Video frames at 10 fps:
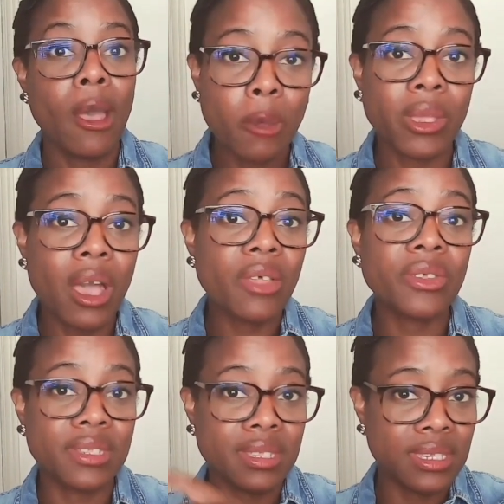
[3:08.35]
helping
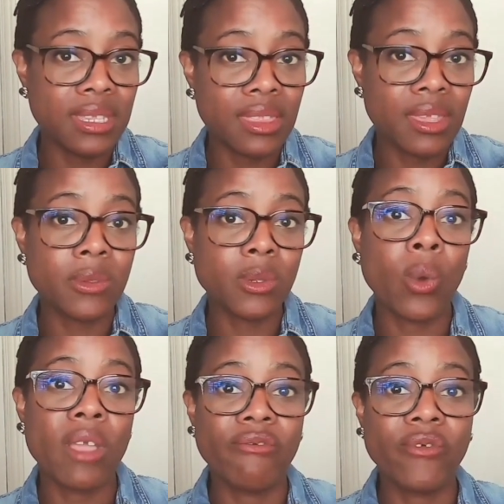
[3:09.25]
others to see that there is a
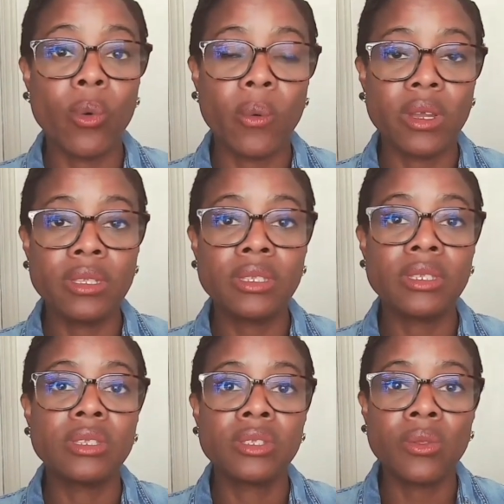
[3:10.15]
way forwards,
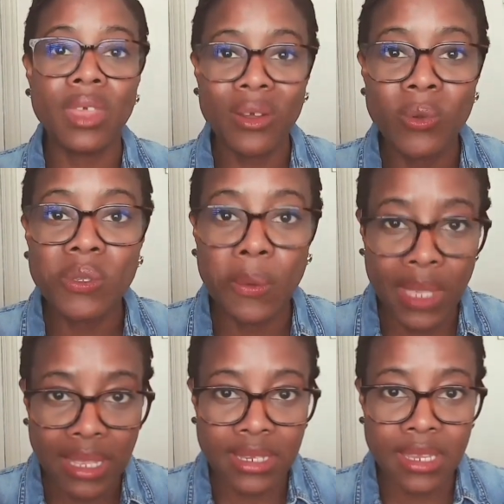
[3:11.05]
so they also
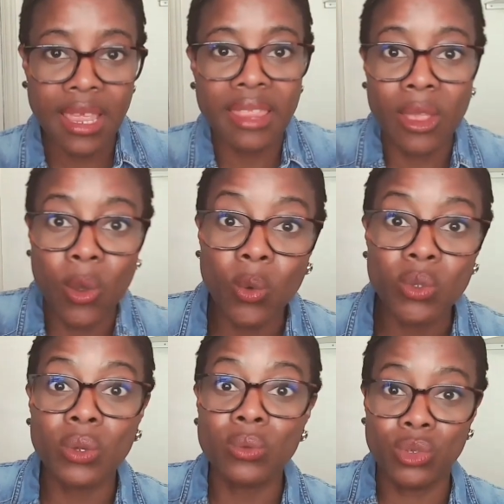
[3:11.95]
get it and they
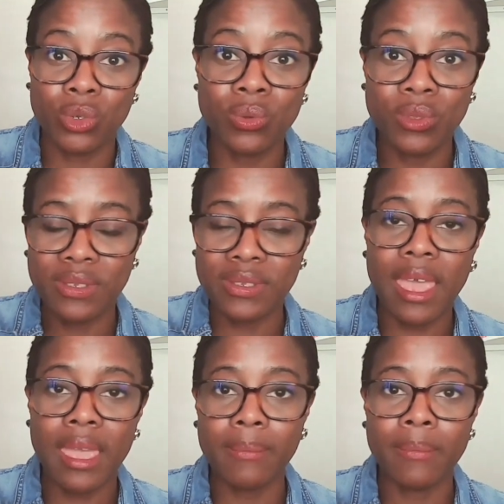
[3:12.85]
also do the
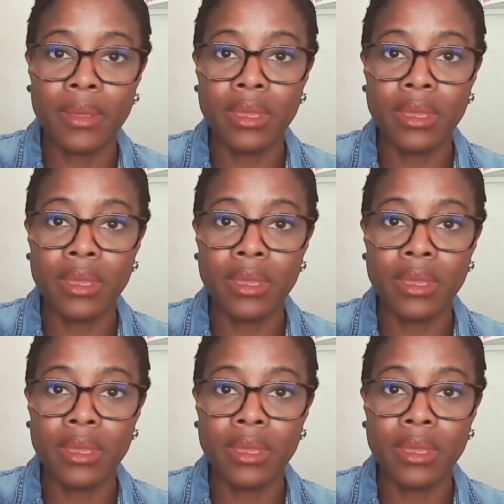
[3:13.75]
same.